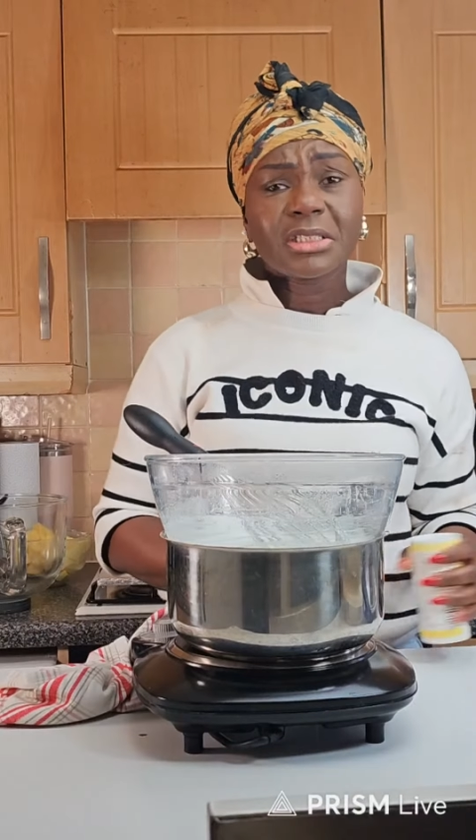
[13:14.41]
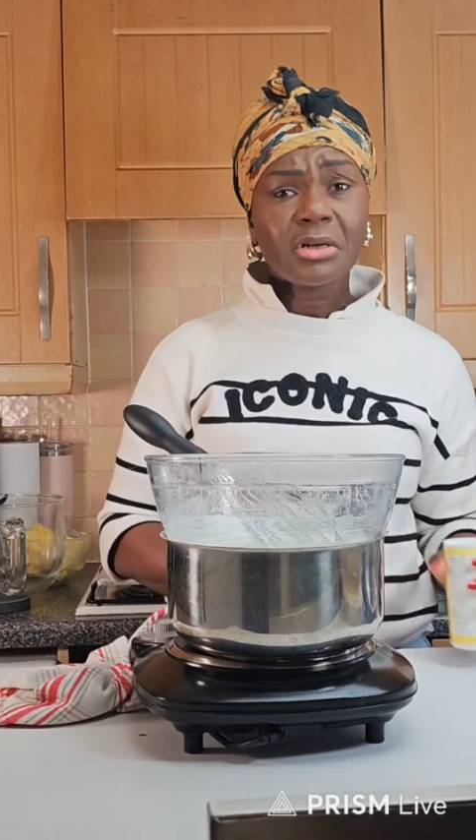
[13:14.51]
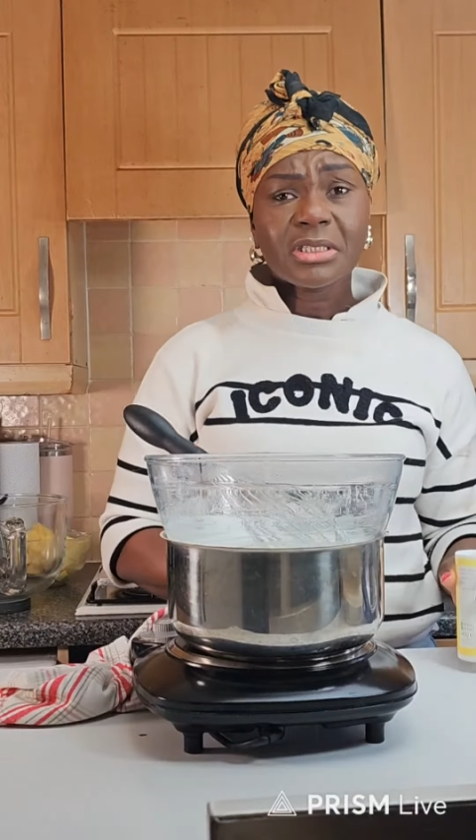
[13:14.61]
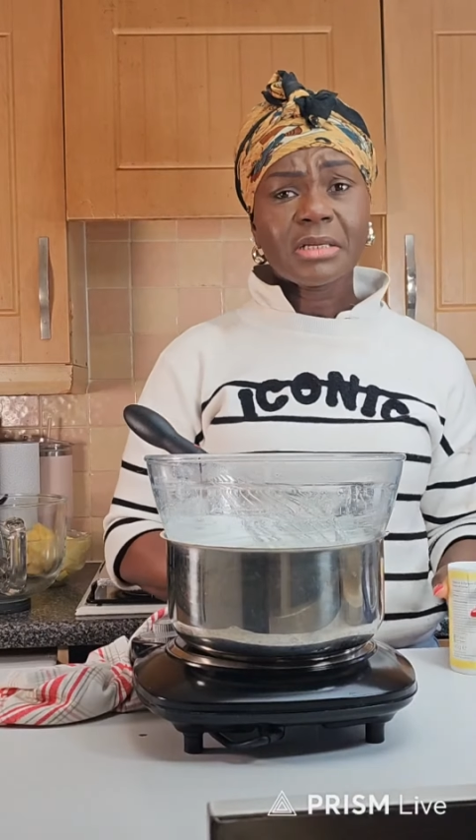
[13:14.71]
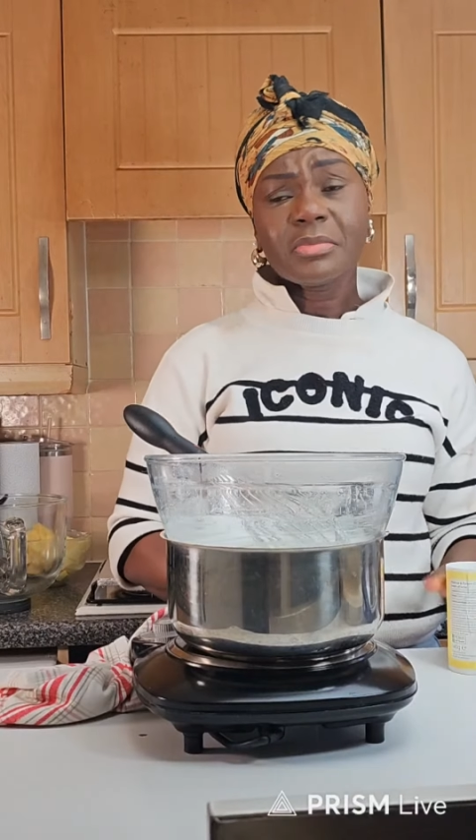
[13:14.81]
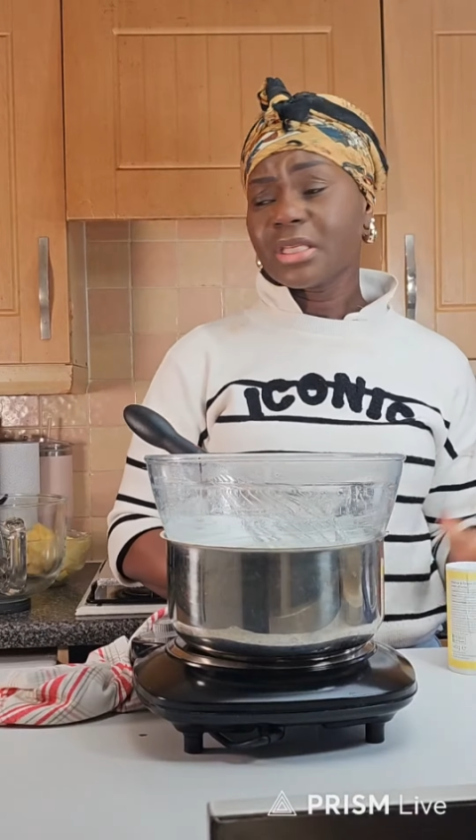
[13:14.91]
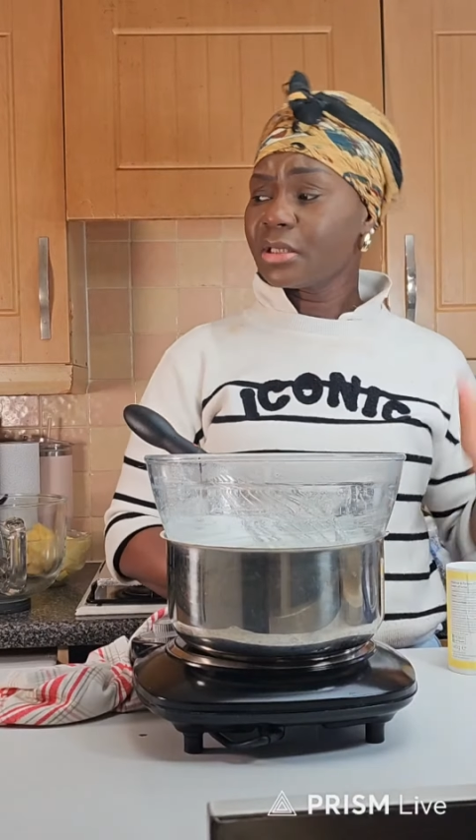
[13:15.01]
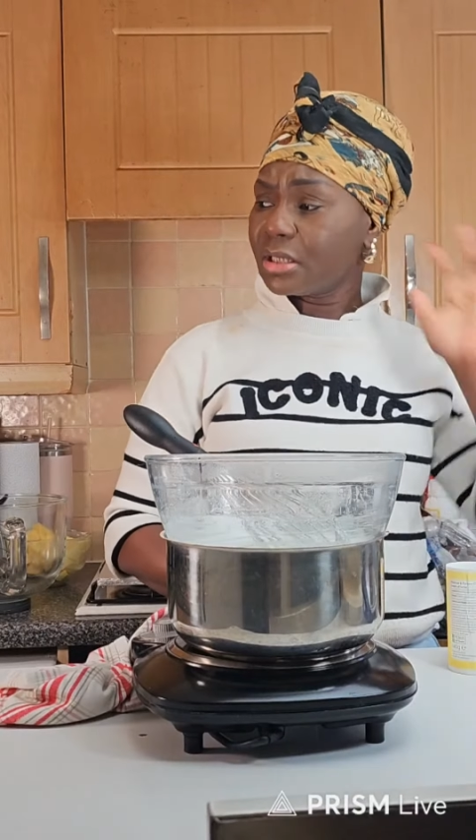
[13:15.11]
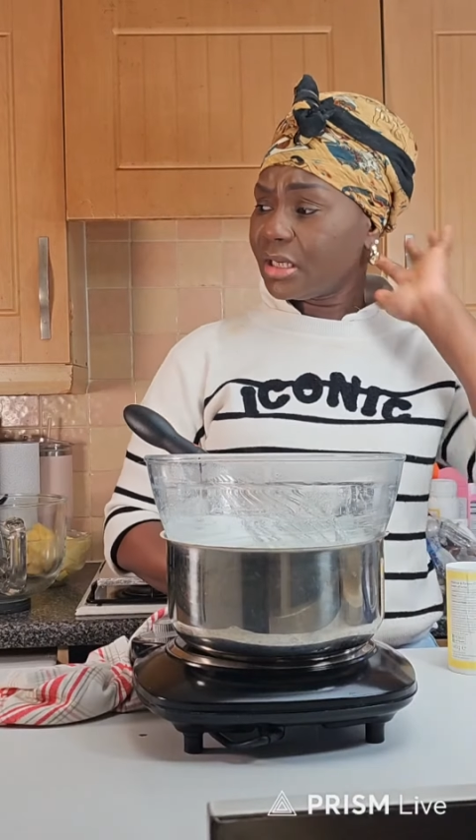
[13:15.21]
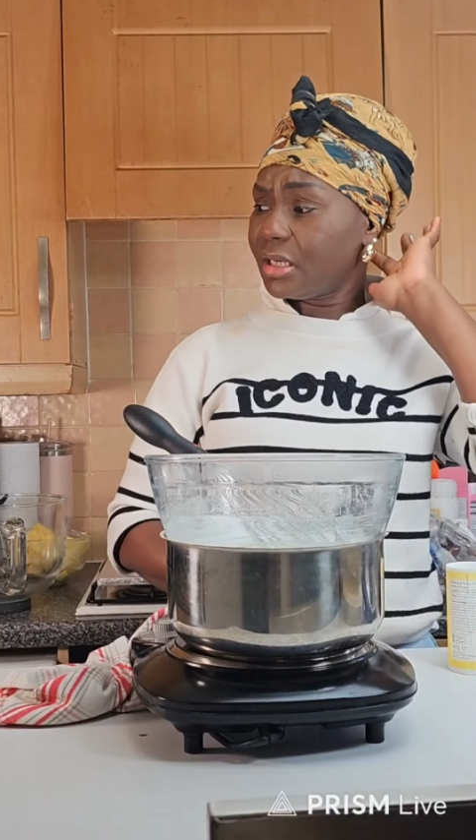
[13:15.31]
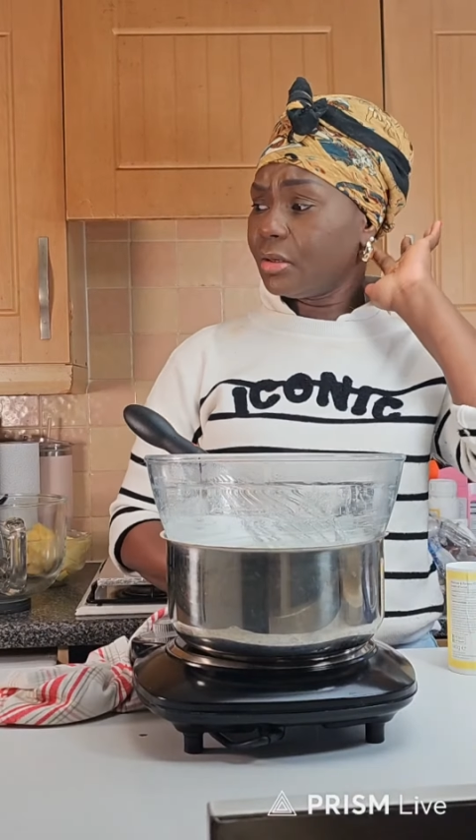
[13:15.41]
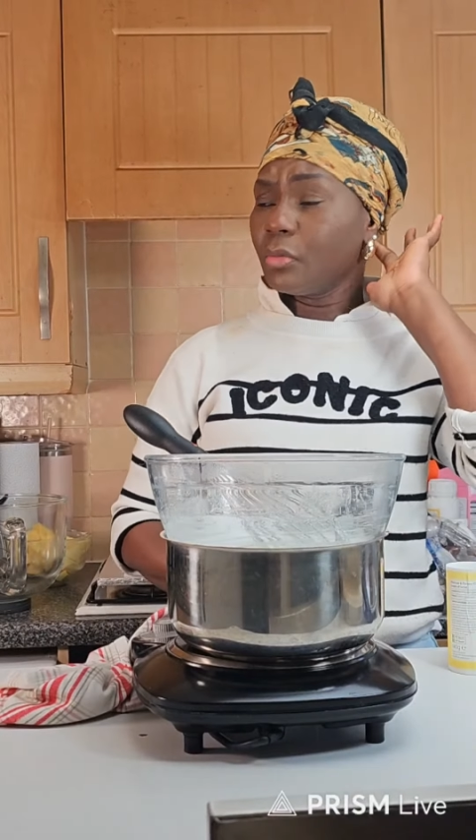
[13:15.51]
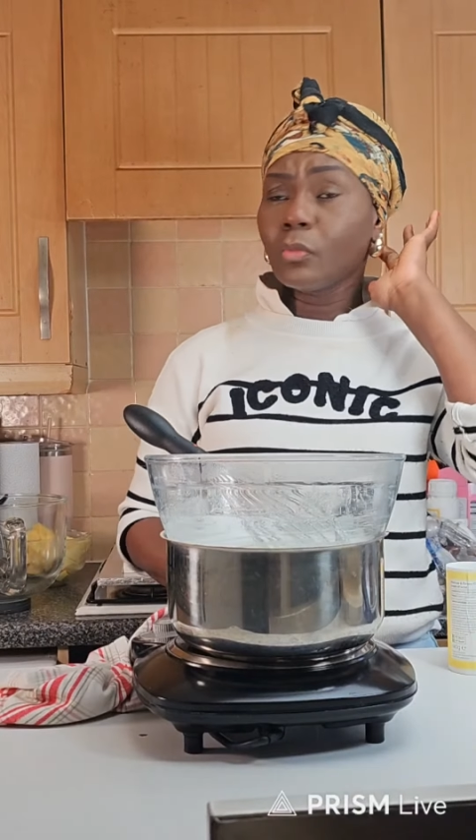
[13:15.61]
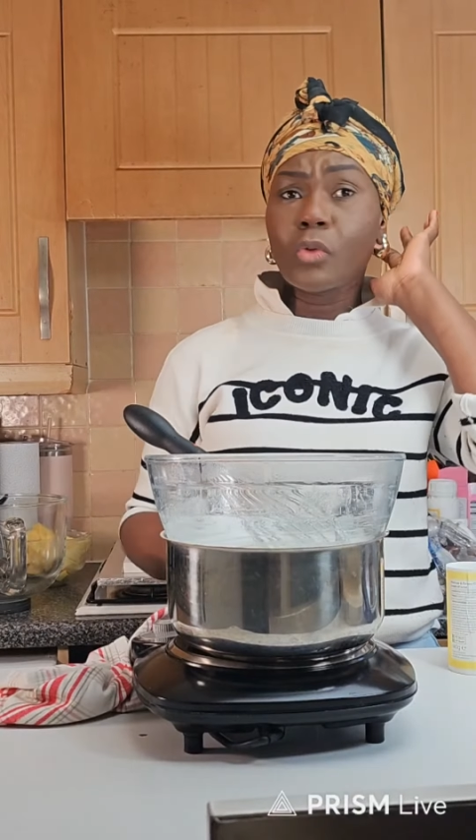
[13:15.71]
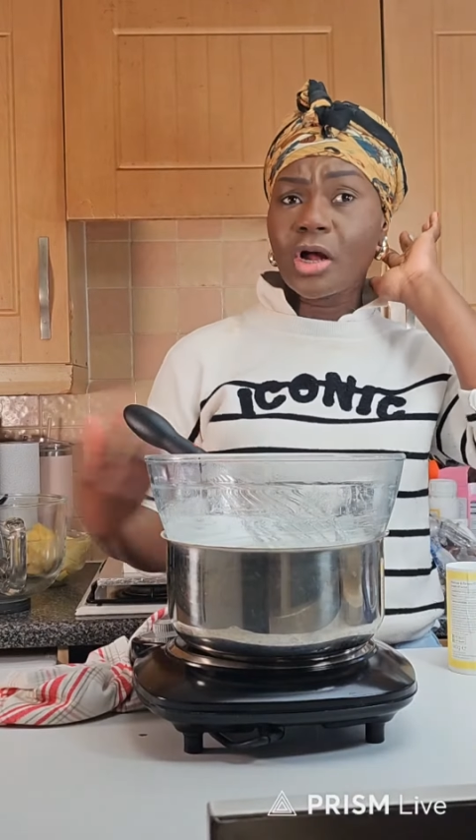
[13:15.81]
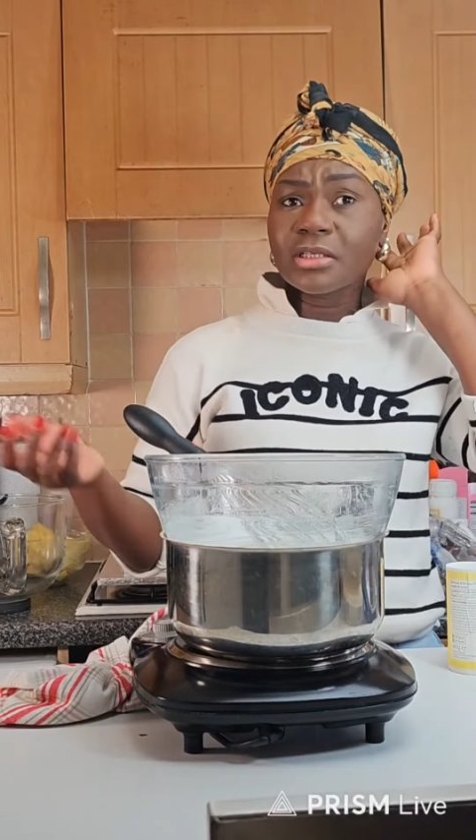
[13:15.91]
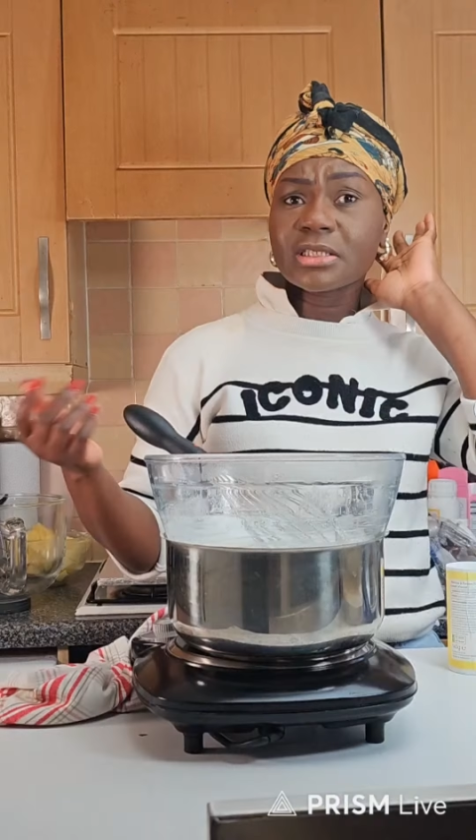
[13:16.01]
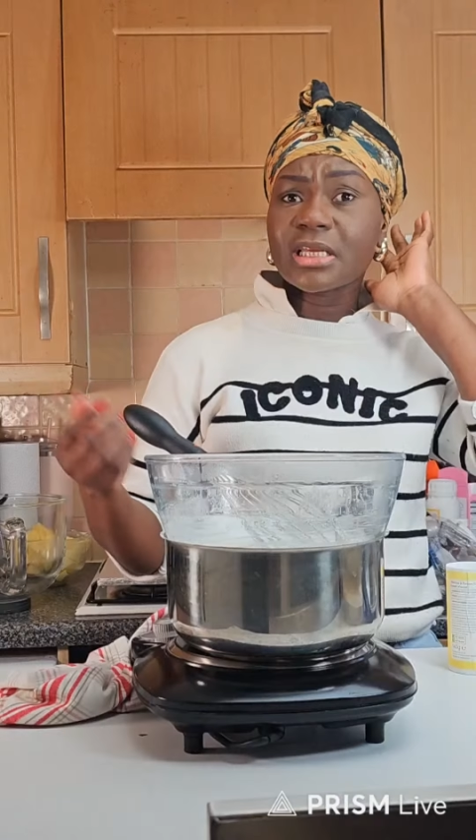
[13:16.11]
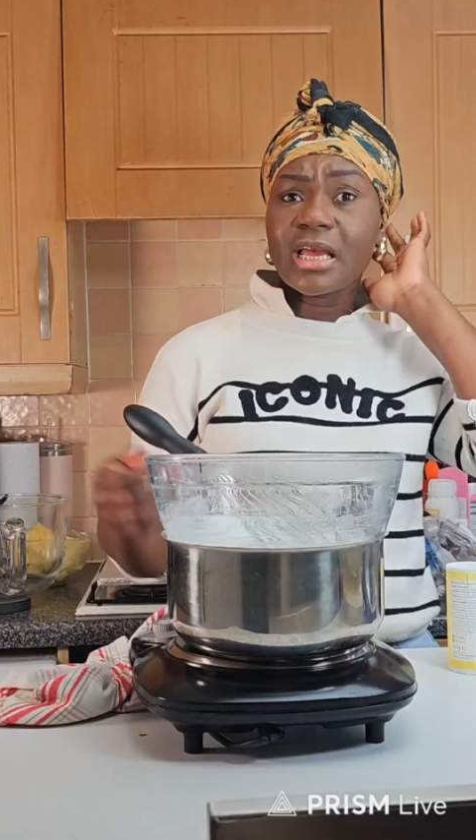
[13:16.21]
not something he wants,